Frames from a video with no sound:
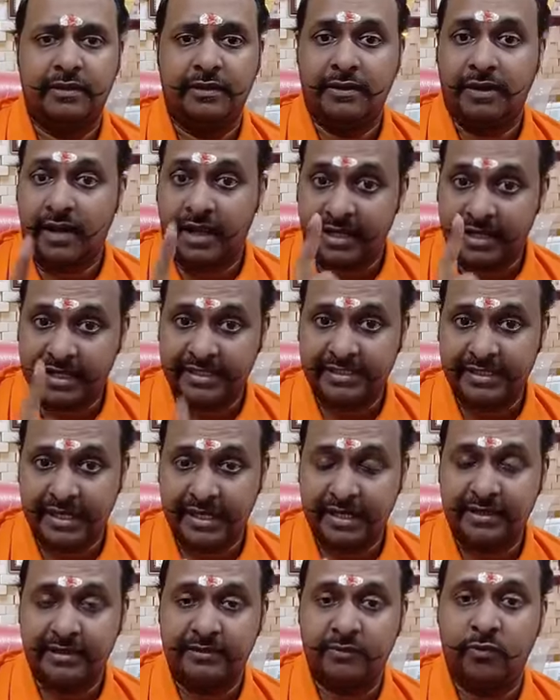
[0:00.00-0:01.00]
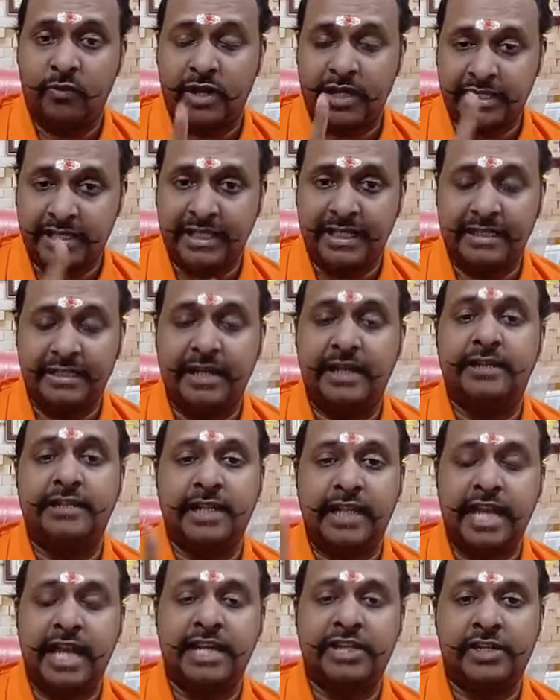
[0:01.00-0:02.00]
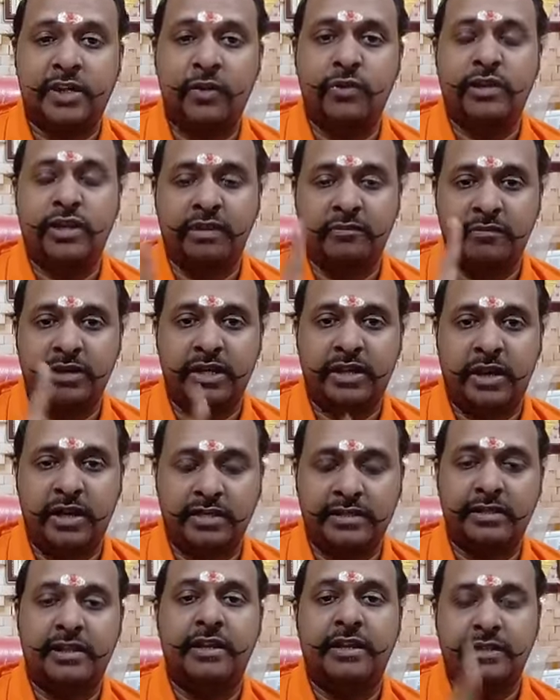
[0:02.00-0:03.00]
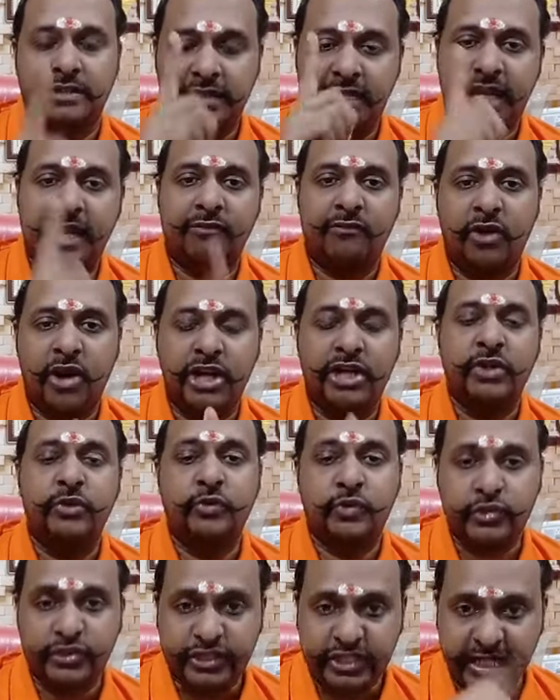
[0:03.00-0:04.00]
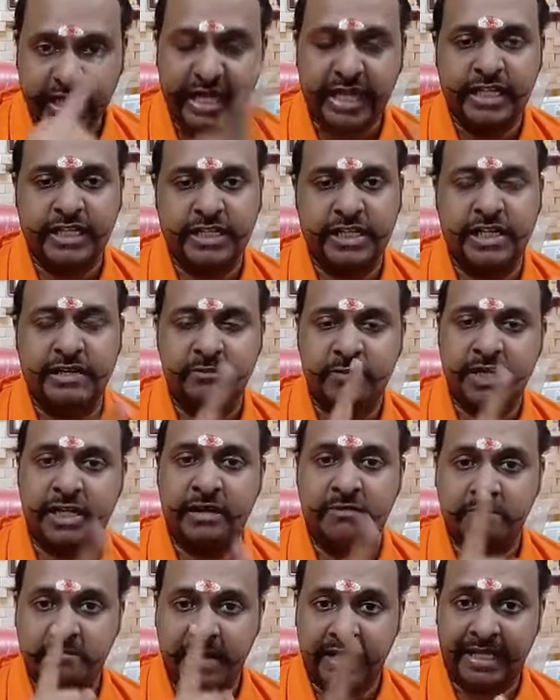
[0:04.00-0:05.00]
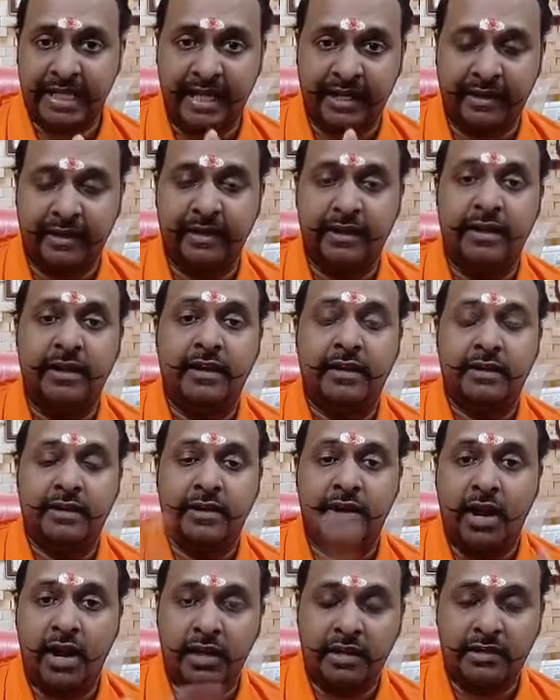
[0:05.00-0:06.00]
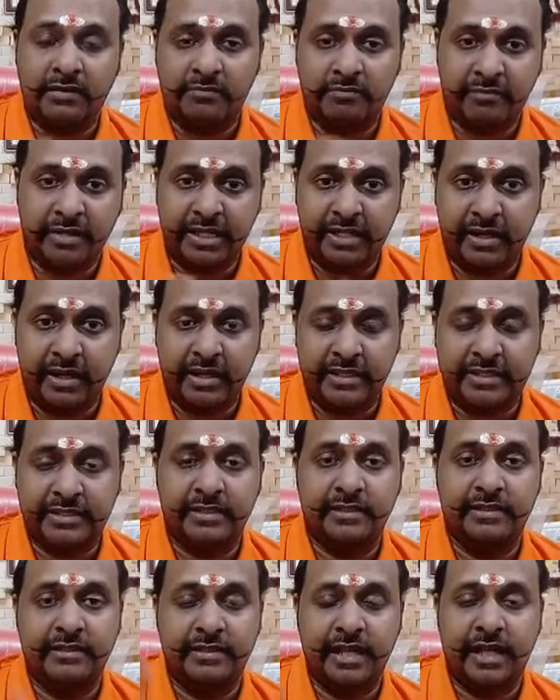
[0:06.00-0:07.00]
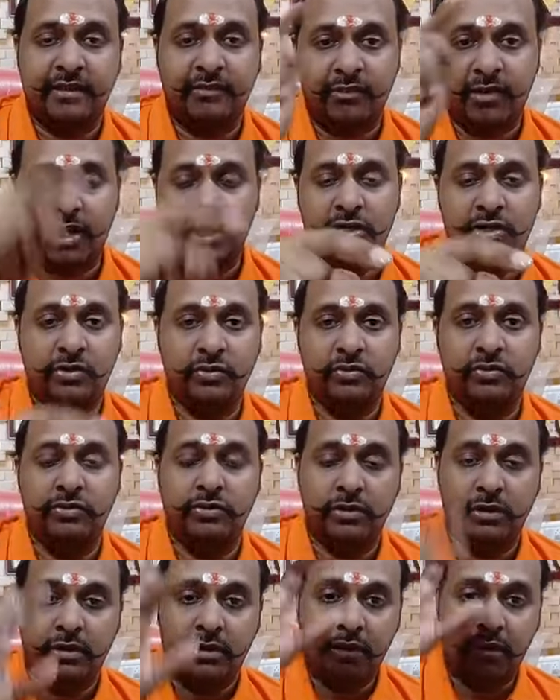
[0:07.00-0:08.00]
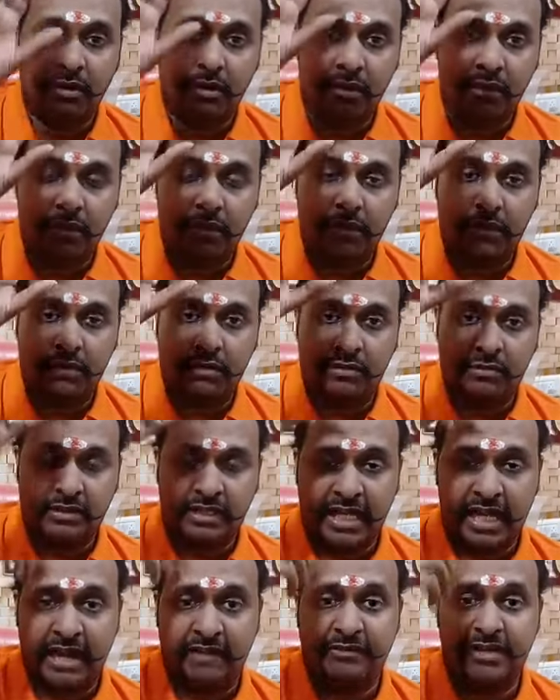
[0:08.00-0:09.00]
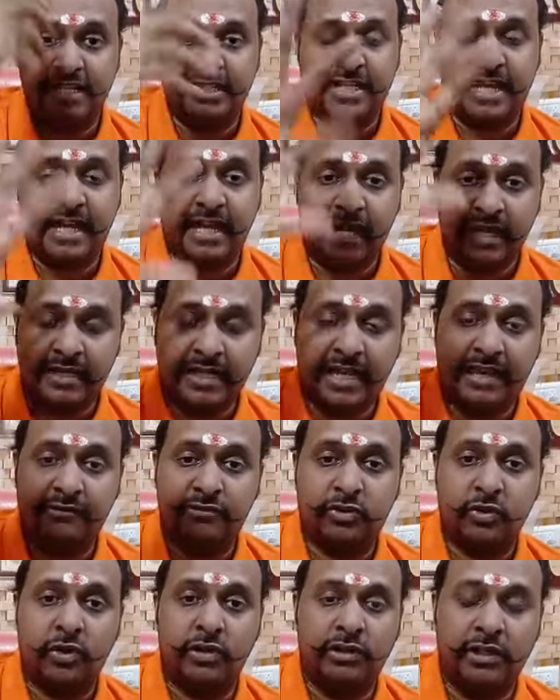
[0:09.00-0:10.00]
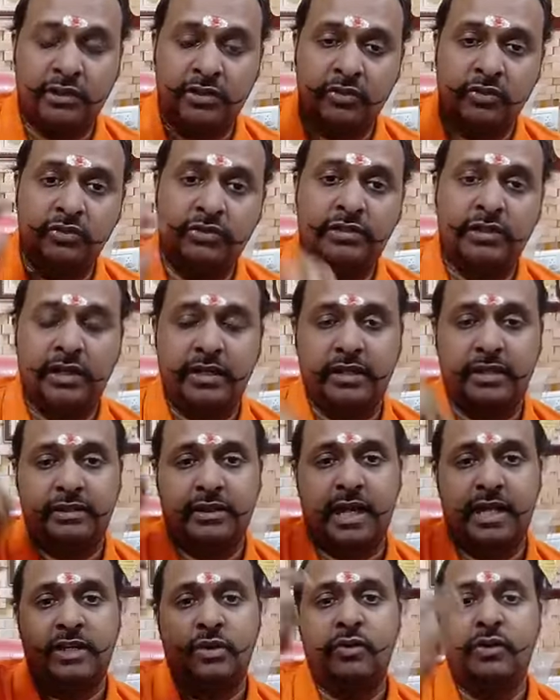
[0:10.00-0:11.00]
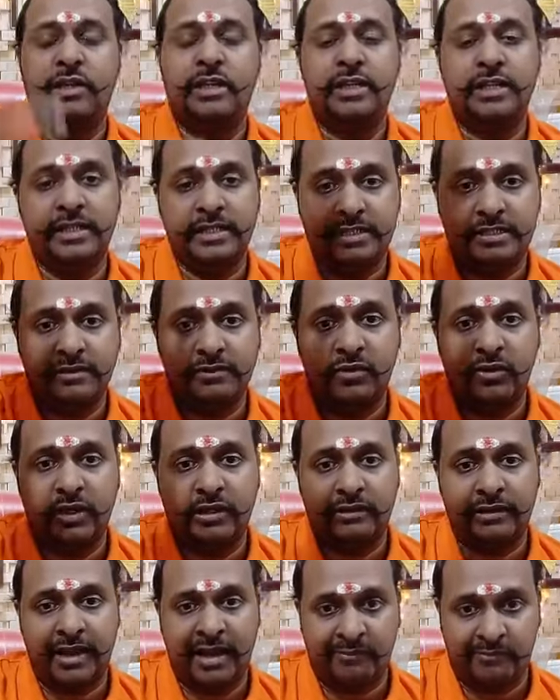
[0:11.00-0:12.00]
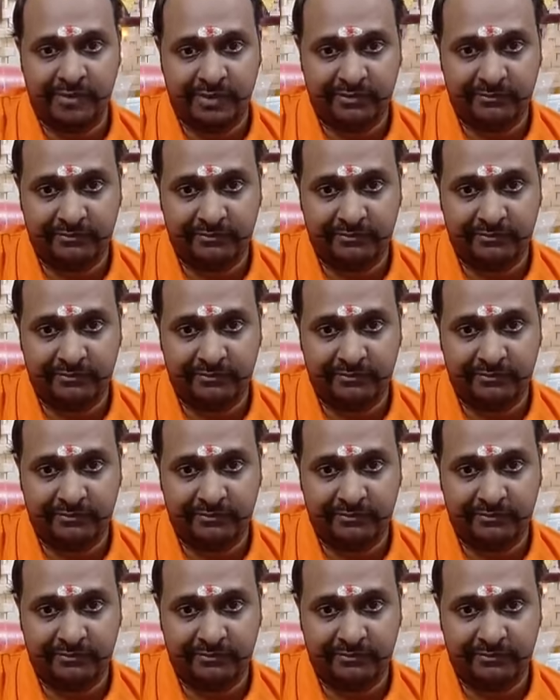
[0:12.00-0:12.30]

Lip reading: Understand one thing, that they are shouting because they want you to change and become better, not because they want to, they have decided, they have told the truth, and that only is going to happen.